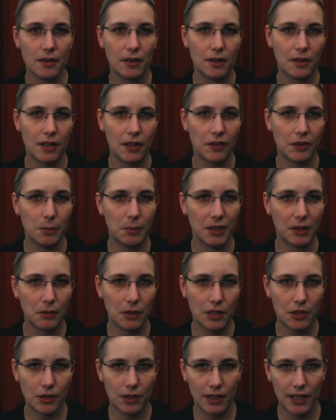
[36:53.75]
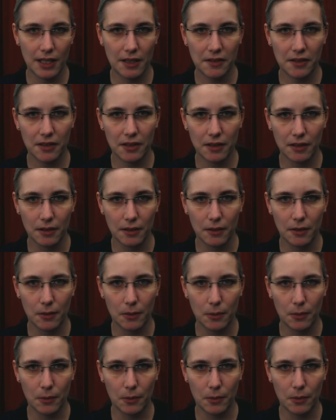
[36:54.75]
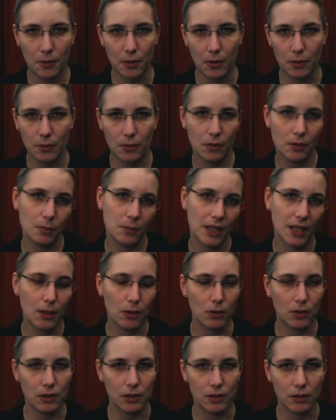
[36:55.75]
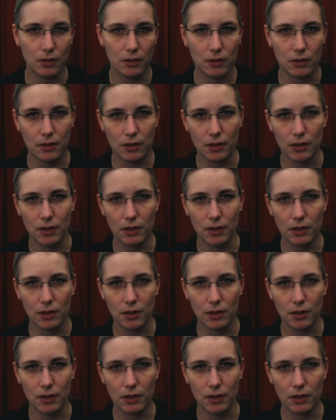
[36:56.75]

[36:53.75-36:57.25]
uh, test the migration against uh, on, on my local